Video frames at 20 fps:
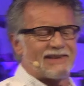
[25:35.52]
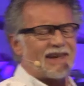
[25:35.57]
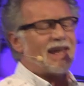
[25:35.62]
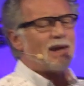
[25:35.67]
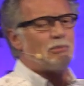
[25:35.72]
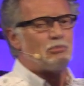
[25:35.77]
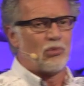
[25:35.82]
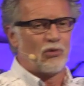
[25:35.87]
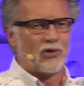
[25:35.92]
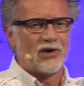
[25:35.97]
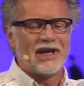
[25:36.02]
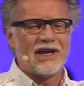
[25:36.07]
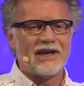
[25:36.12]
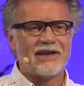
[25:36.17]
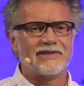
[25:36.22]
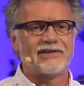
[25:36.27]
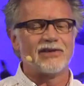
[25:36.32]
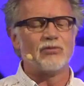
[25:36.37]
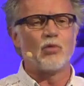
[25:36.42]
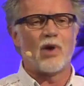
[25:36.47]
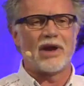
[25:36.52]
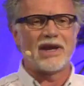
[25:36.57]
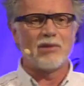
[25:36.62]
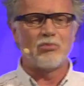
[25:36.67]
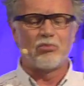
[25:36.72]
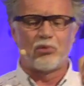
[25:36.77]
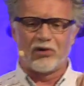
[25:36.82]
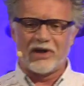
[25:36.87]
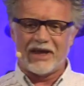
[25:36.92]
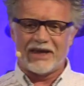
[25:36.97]
he breathes, and when he
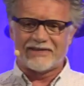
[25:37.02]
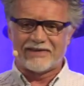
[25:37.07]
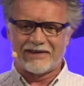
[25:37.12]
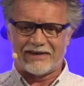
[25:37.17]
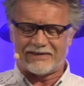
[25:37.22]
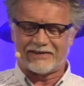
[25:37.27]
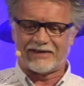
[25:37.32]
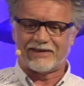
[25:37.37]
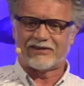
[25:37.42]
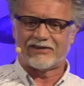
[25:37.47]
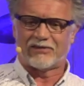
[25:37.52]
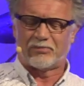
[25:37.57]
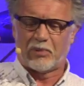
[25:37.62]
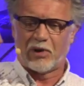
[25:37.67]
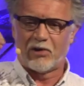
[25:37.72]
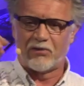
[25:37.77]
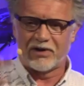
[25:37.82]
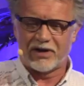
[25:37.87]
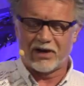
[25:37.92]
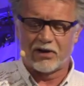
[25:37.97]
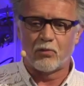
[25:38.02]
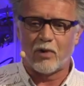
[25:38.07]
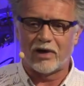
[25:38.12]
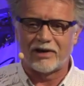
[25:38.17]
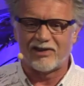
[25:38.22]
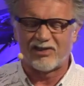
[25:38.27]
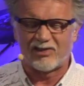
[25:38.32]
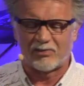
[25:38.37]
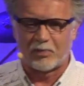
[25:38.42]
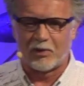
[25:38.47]
breathes, it's his spirit, and when
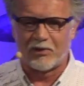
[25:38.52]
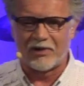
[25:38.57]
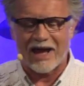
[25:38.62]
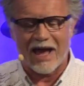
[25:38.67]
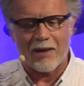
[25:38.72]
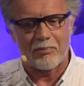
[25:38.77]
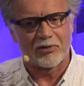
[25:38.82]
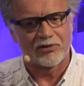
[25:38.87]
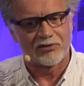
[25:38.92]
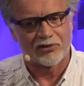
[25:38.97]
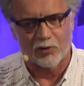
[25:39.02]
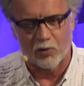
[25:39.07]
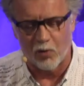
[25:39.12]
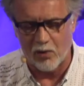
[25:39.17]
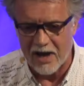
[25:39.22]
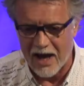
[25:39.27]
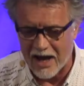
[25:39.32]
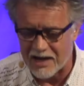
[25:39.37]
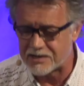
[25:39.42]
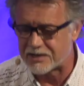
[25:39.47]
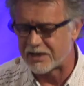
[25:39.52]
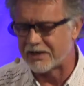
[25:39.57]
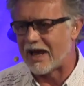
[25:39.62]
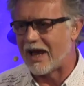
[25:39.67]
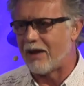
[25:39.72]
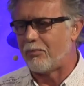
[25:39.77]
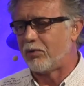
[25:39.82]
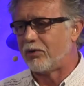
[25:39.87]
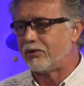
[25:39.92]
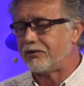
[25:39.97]
his spirit happens, creation
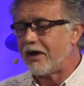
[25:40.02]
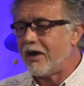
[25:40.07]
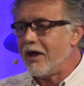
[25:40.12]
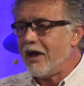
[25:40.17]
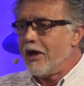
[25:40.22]
happens.